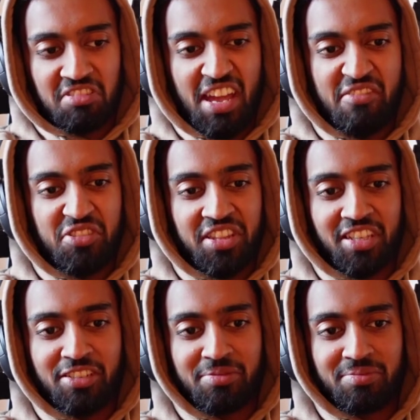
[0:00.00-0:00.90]

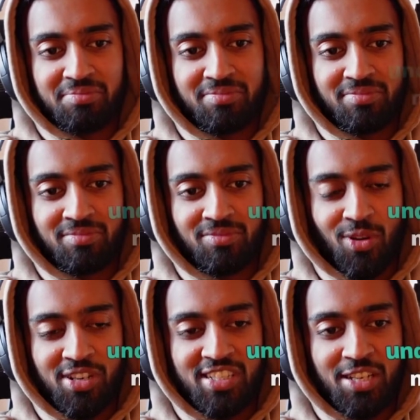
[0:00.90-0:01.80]
Everything.
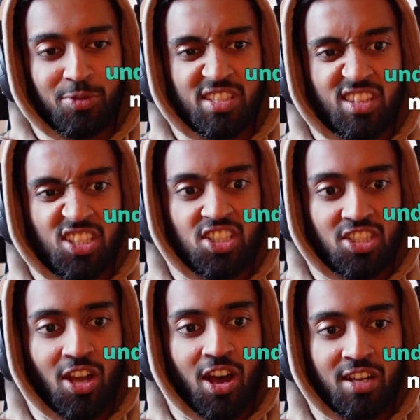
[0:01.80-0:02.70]
Honestly, it was the
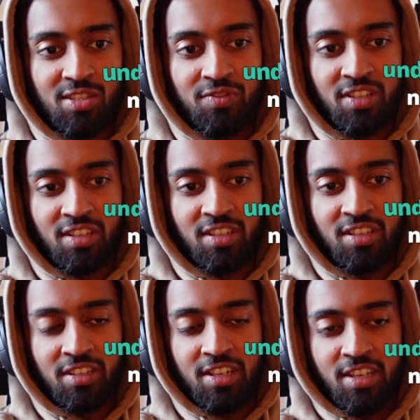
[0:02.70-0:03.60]
start of the